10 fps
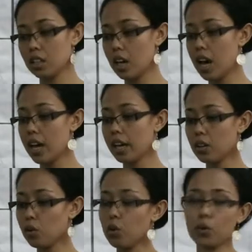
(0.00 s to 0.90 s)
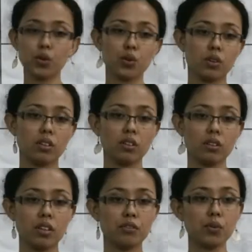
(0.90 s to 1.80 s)
the high, and or
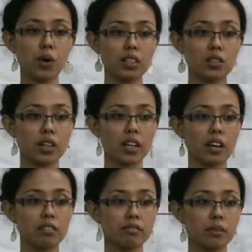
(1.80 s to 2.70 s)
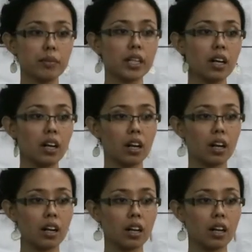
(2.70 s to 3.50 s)
if you want, you can have a middle